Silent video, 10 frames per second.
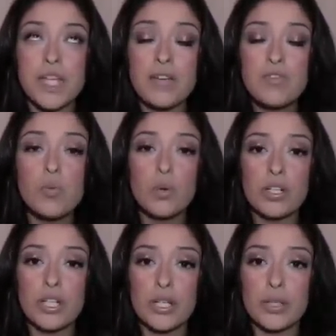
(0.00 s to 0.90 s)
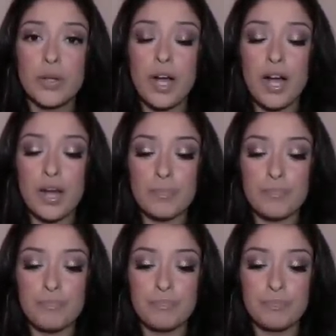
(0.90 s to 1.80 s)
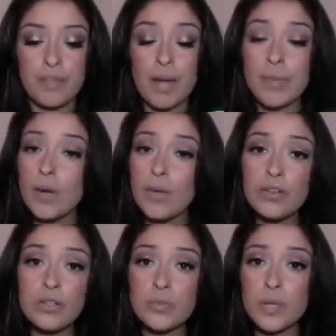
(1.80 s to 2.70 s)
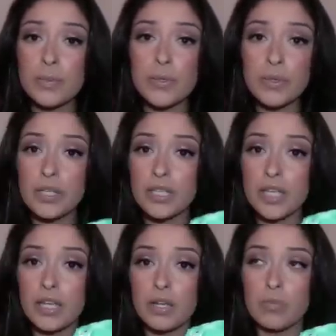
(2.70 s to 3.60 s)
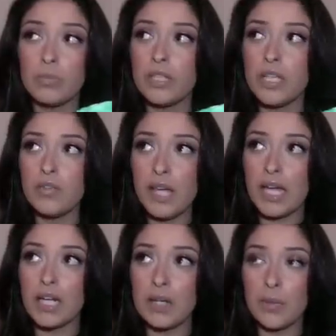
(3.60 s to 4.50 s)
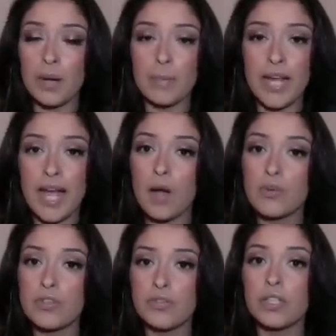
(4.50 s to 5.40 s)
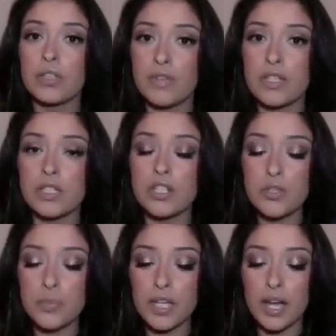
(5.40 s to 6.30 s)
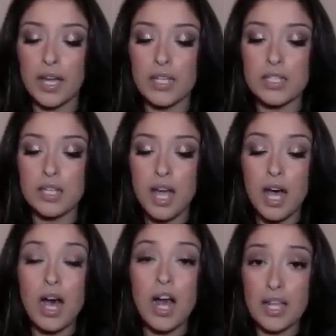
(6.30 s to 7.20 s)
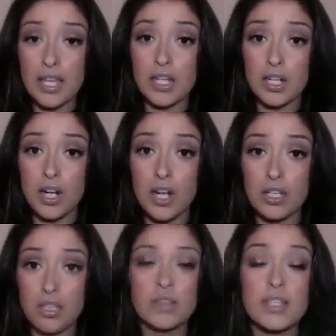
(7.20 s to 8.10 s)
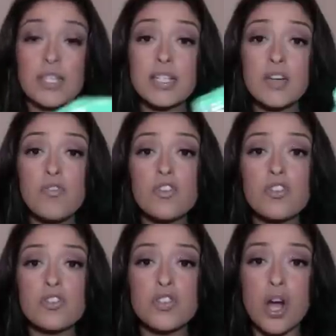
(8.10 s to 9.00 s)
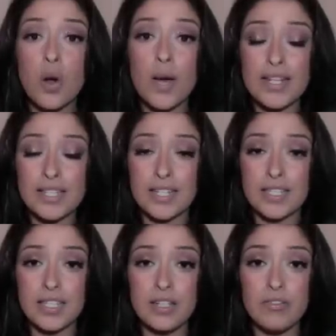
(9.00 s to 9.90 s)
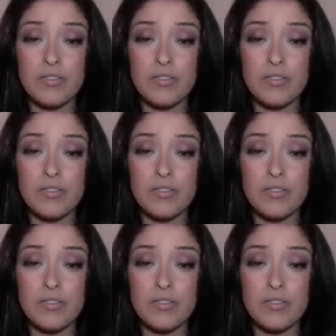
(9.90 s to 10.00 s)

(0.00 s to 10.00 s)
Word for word: I have to warn you, um, I'm not one of those people who can like leave candy around my house for like visitors because I eat it all. This stuff is so addictive.